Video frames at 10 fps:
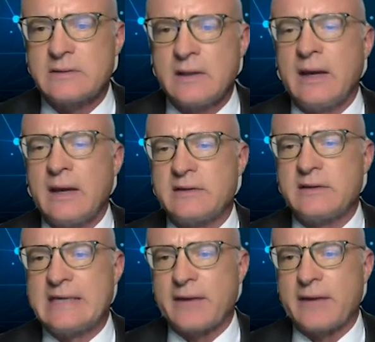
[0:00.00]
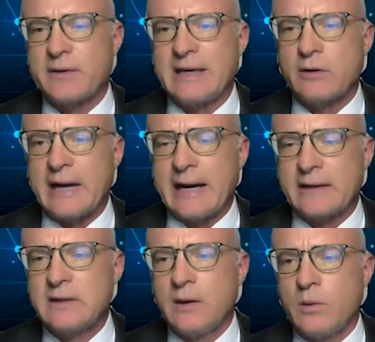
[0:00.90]
and together
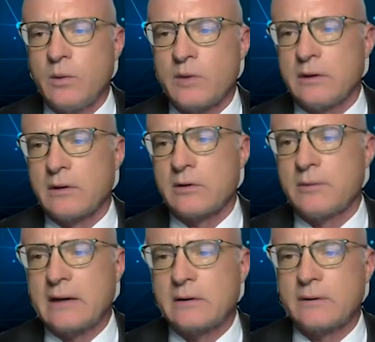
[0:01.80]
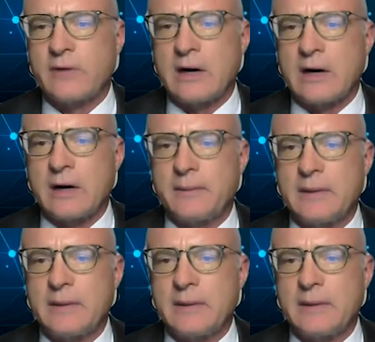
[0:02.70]
interact with the local microenvironment